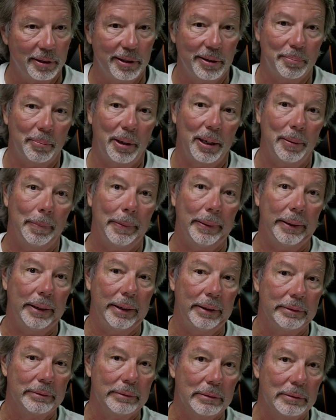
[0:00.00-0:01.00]
it might
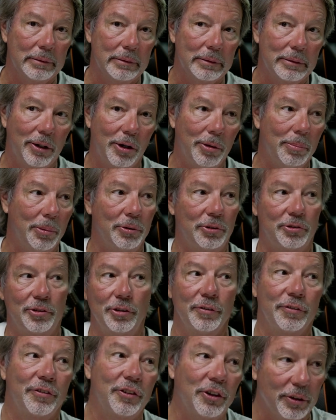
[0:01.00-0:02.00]
be almost to
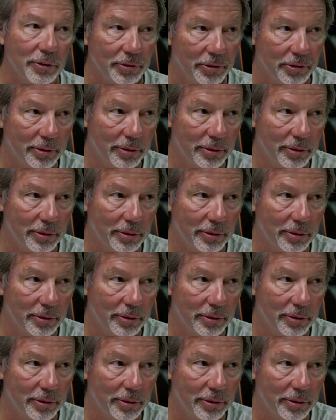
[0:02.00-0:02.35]
the first.